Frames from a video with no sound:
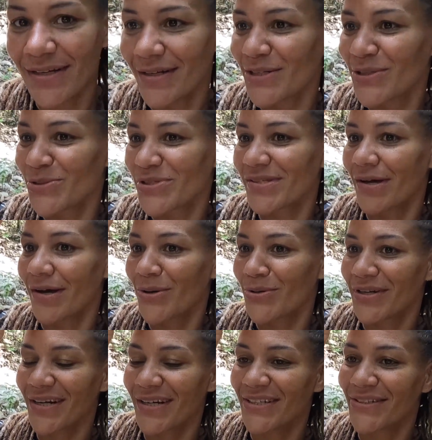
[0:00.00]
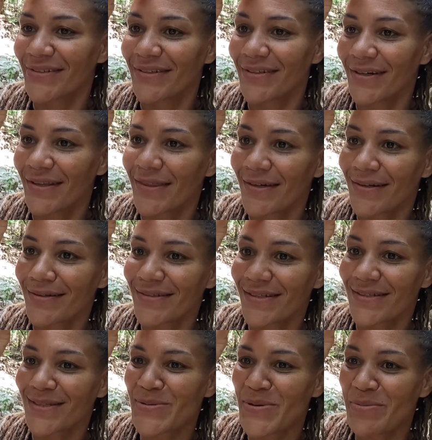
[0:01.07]
hear no sound or no nothing.
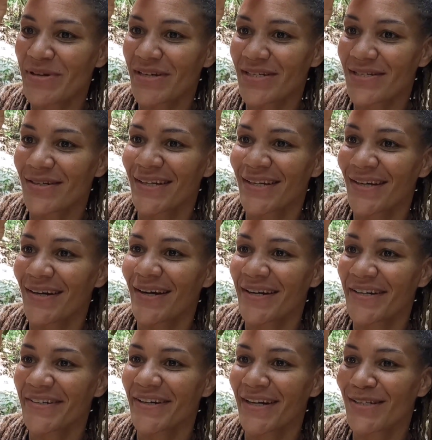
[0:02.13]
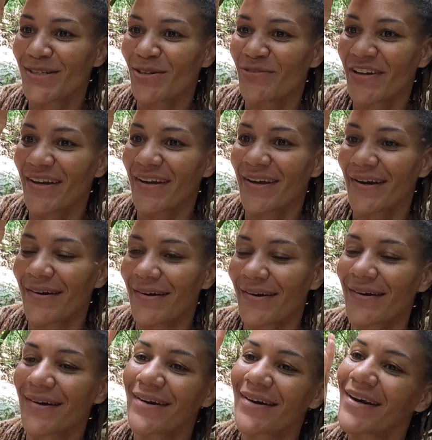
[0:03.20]
Just want to make sure you're alright over there.
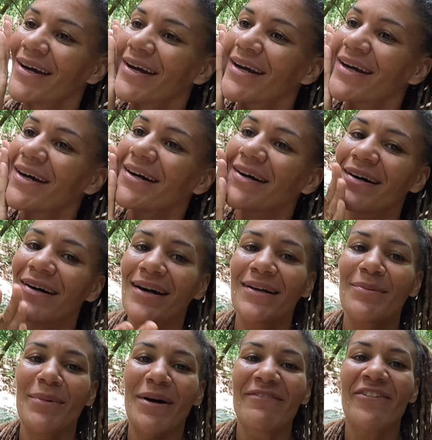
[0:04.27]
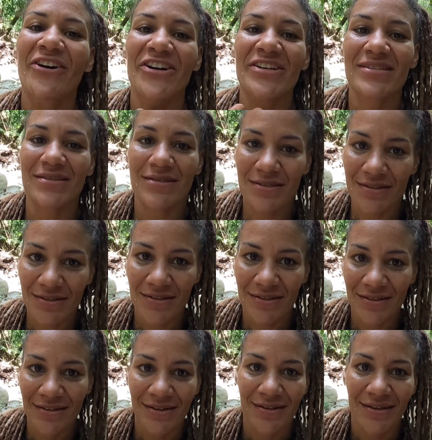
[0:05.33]
And my voice.
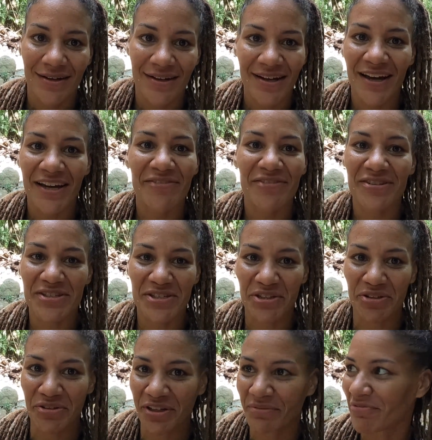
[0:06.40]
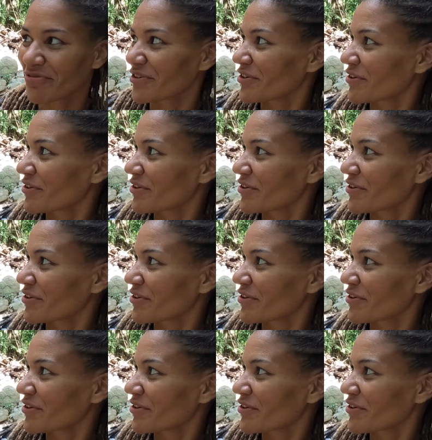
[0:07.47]
Can't even scream for